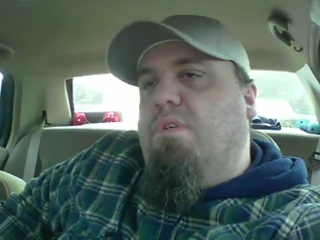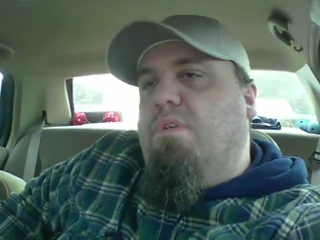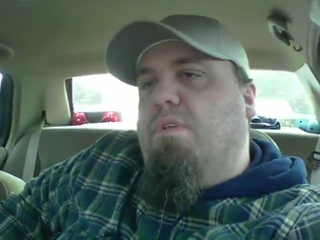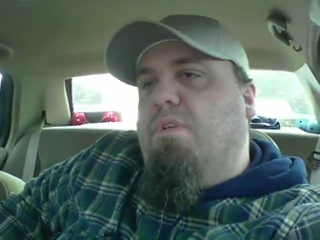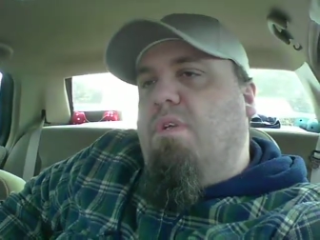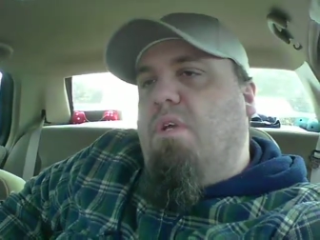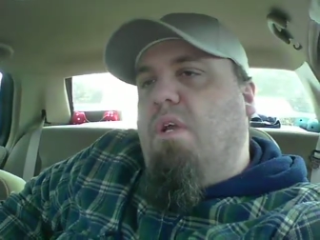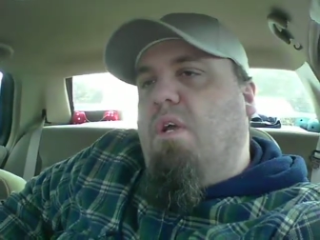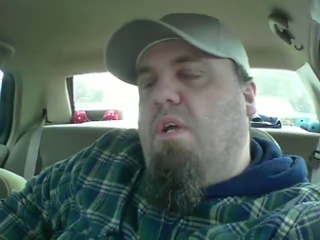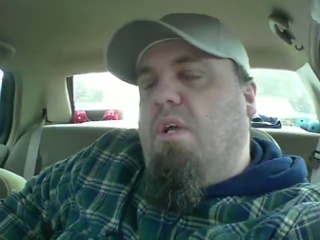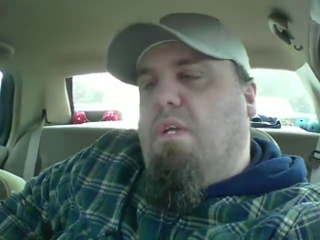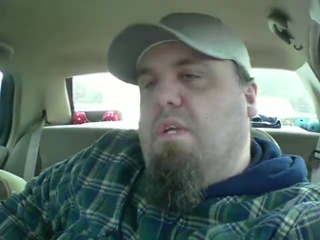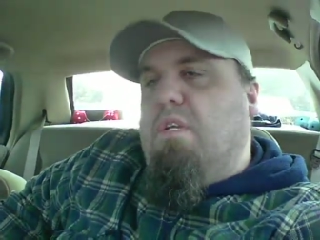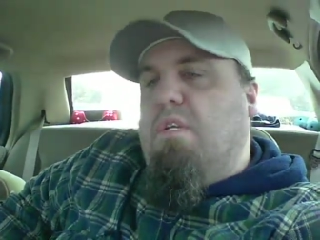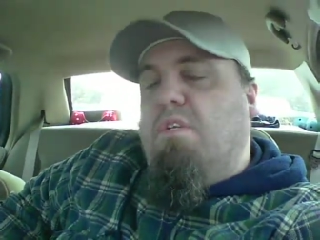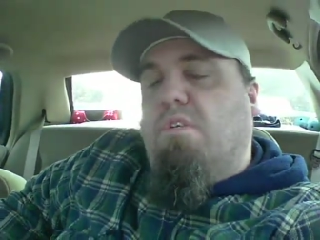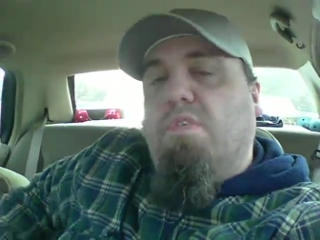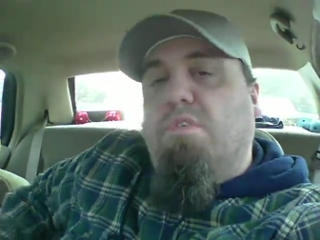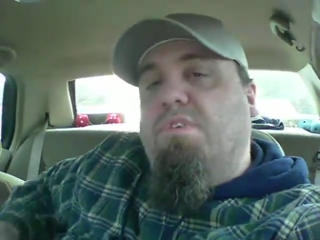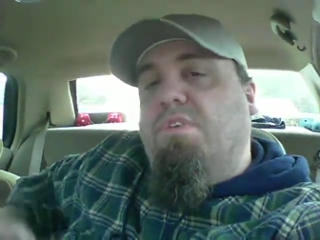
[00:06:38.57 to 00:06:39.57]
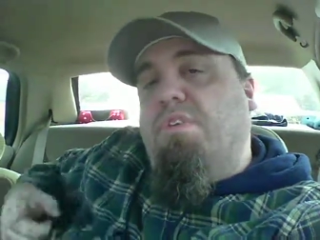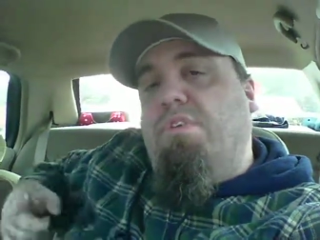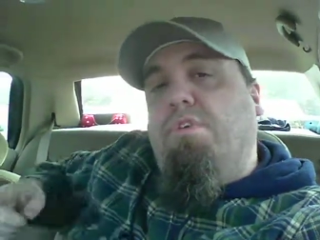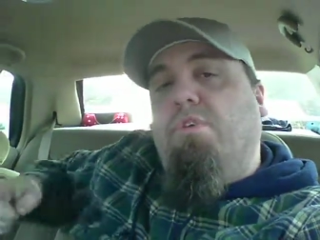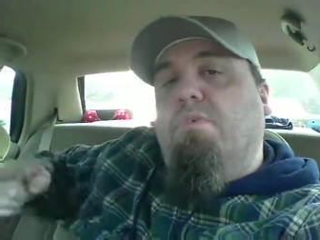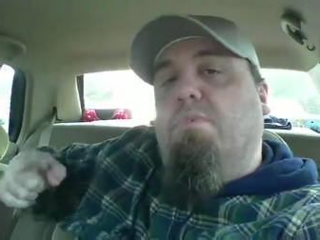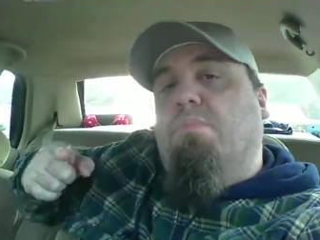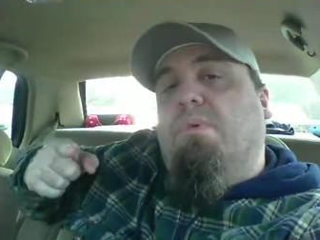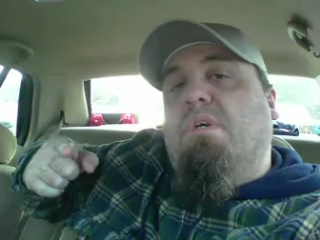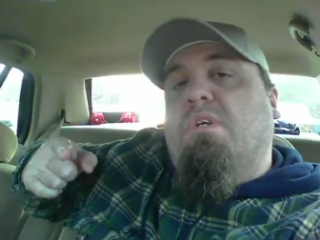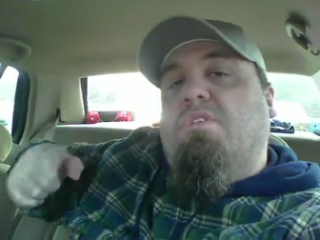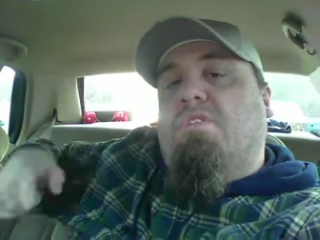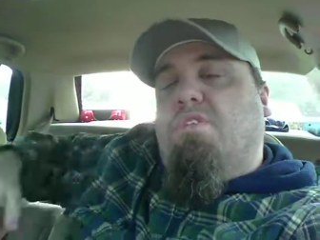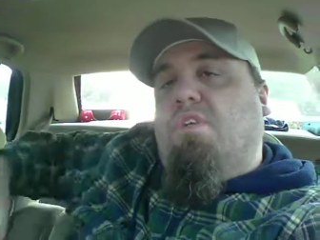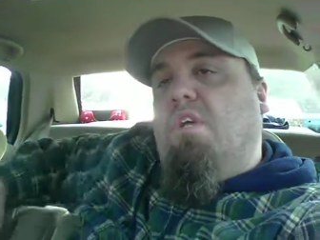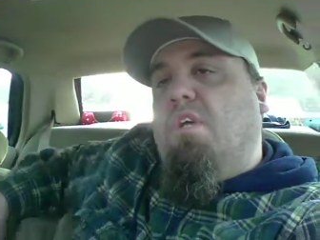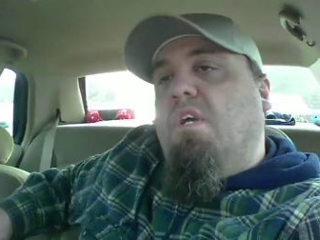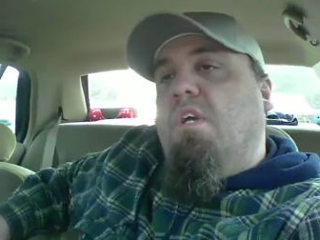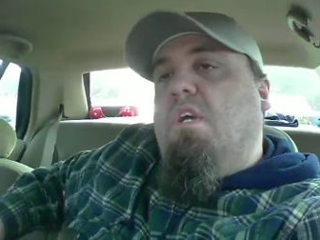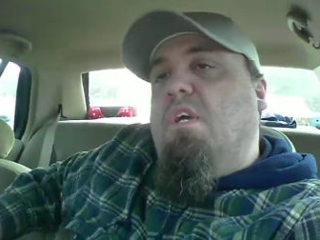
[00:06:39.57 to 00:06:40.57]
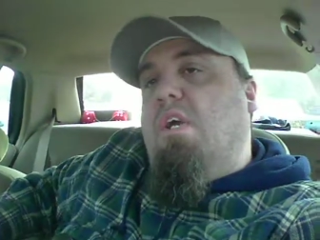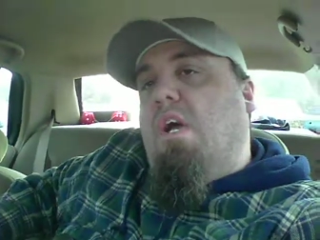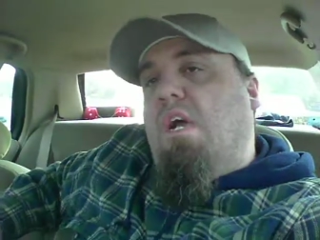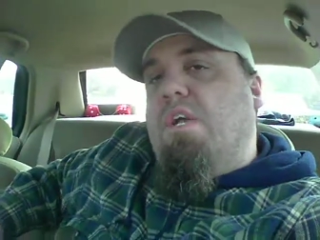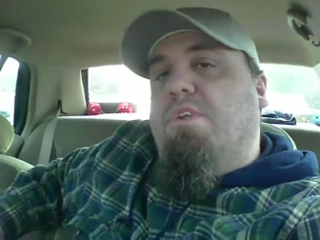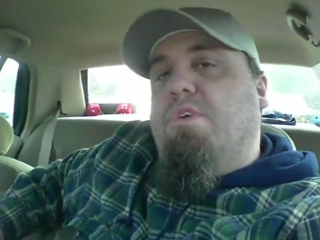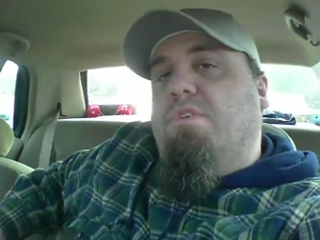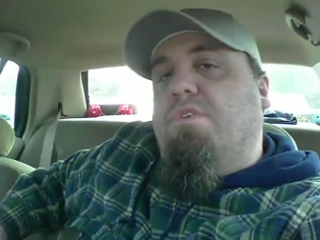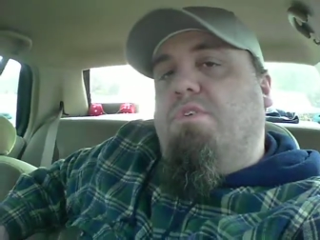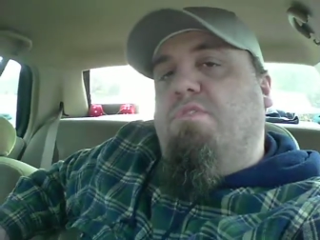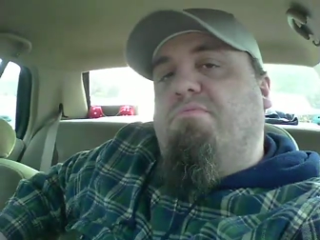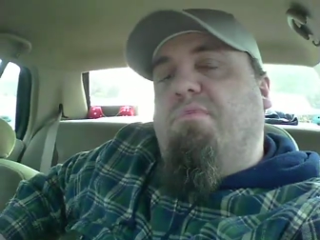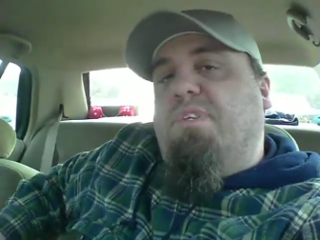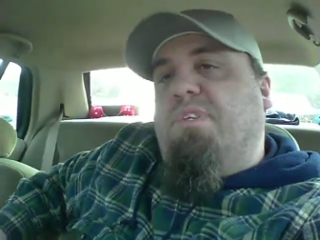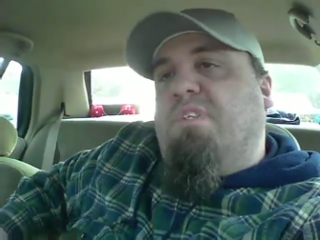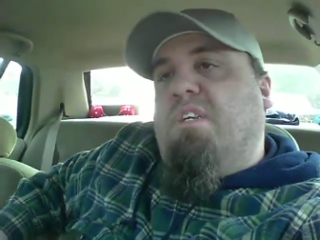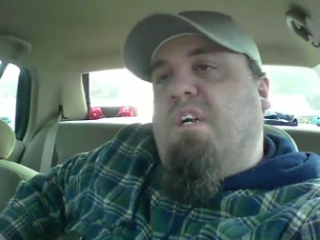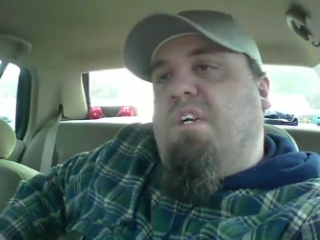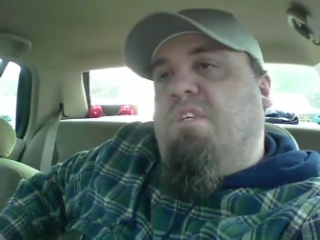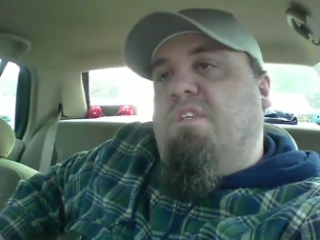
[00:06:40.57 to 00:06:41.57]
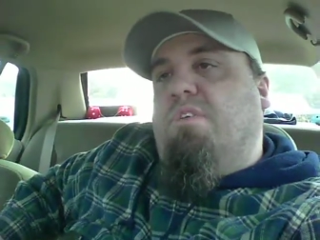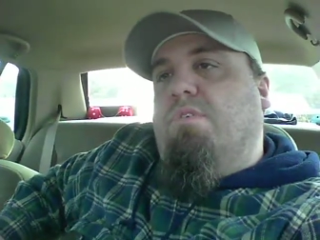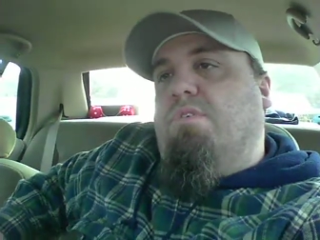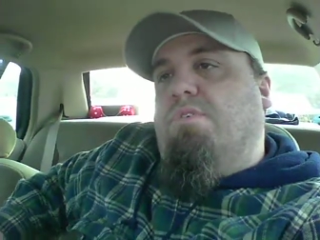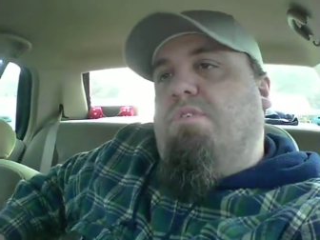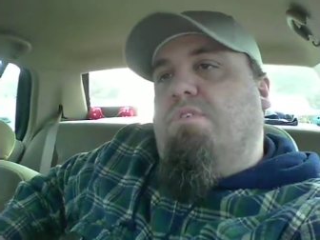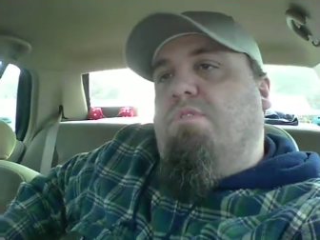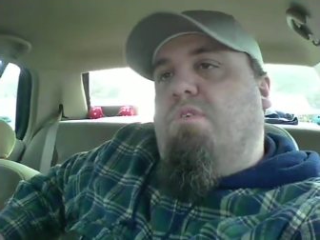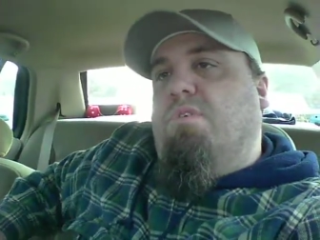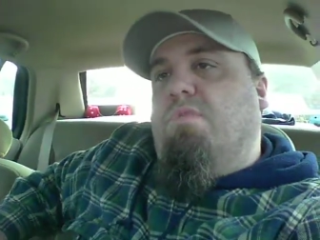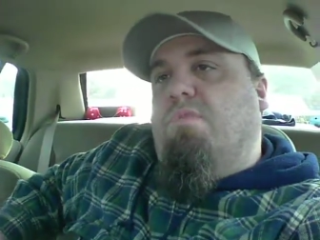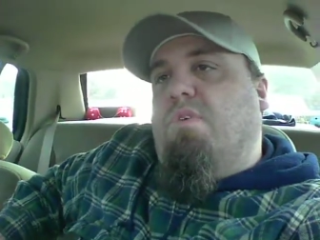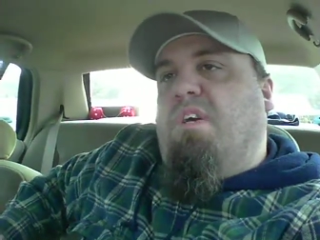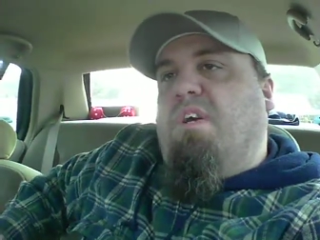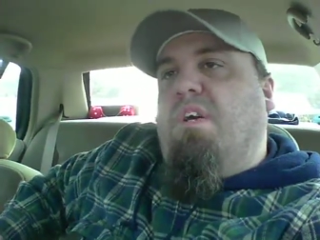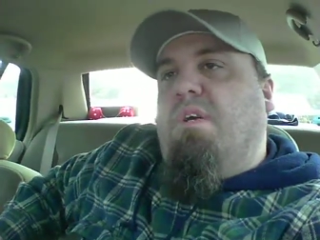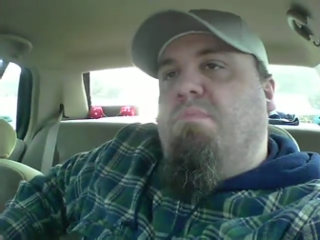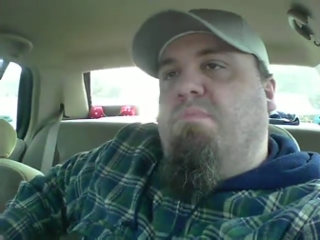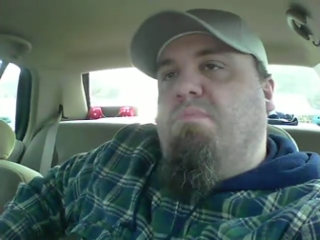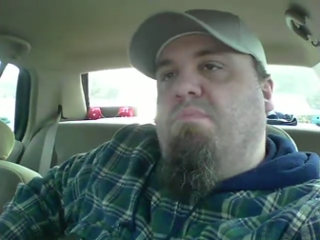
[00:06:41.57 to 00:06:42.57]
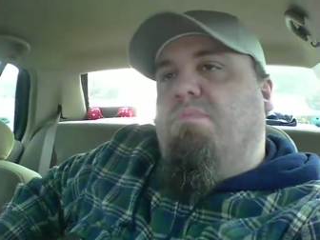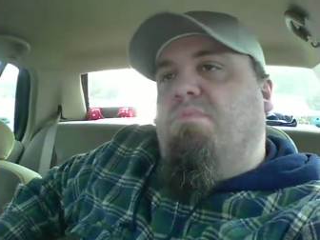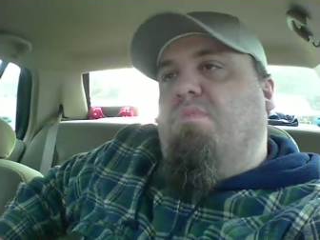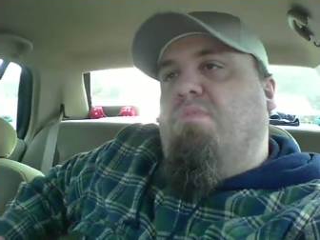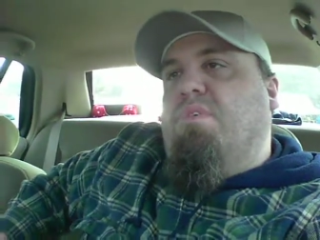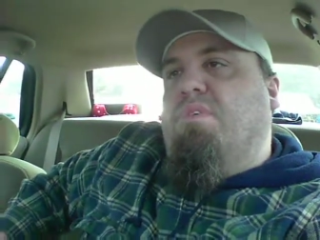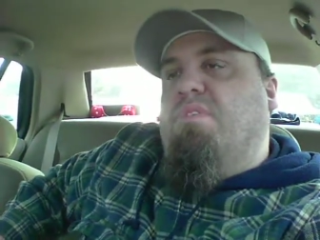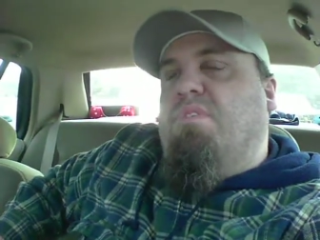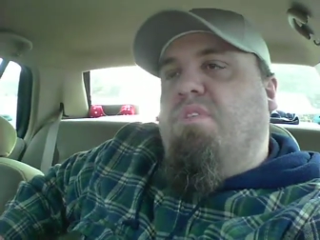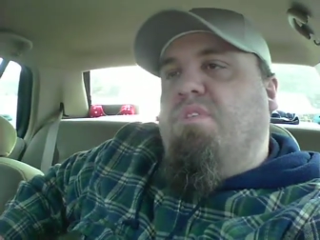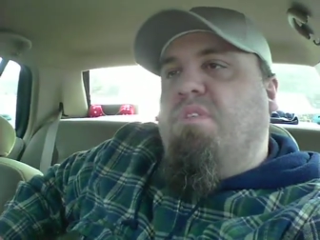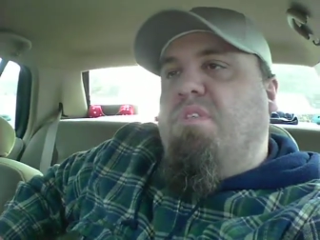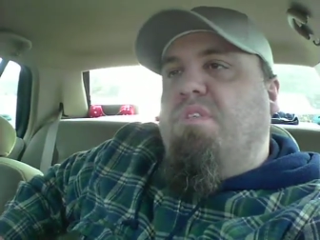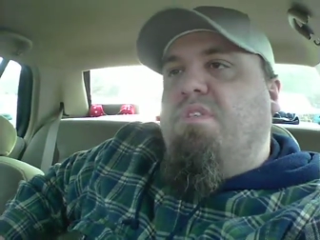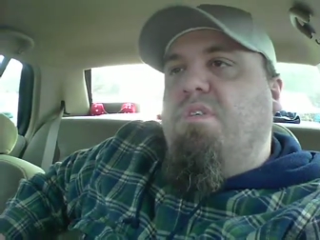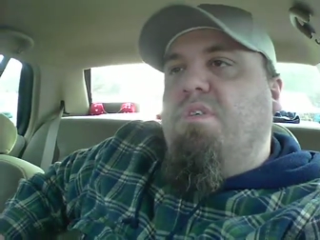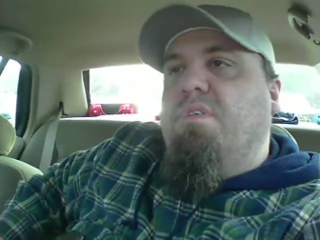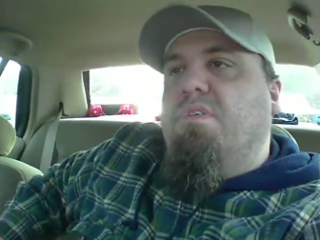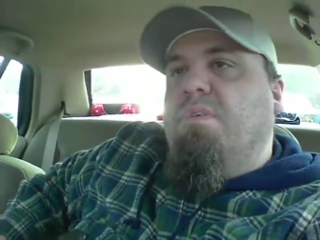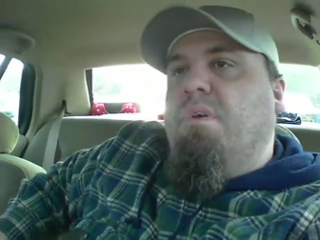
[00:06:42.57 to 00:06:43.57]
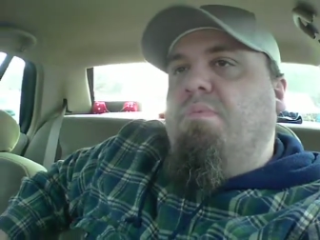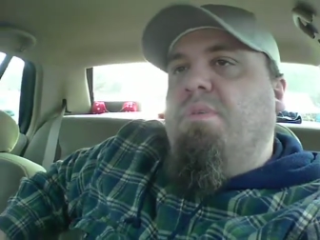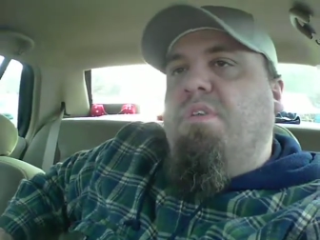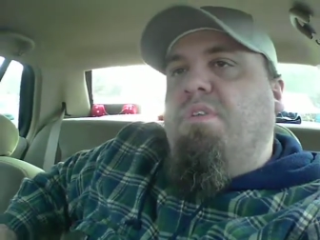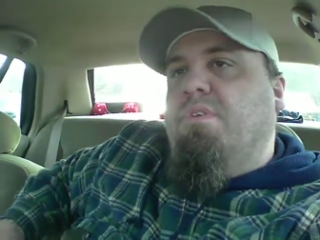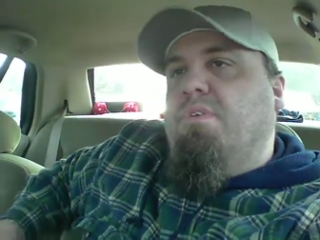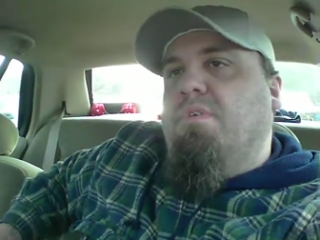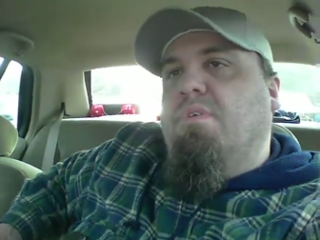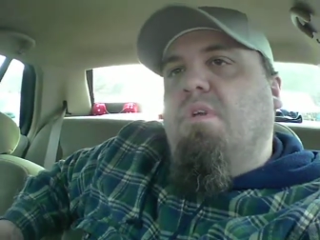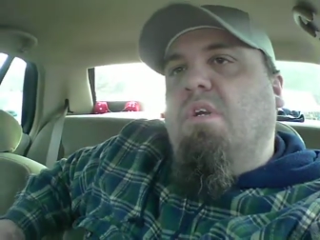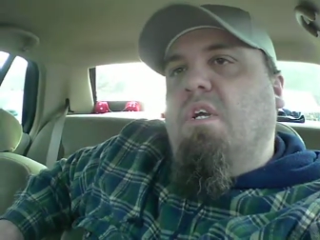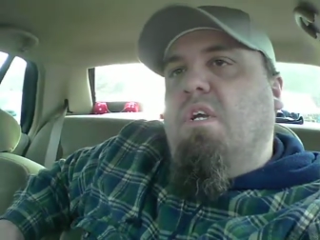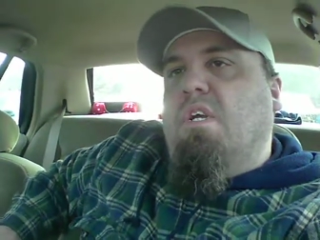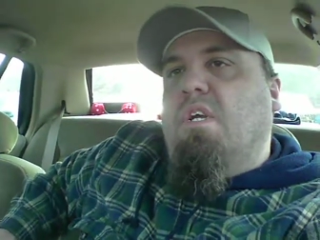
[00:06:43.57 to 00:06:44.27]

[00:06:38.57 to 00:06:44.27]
uh, including you Mitch I know you've been kind of going through a rough time recently too I mean you're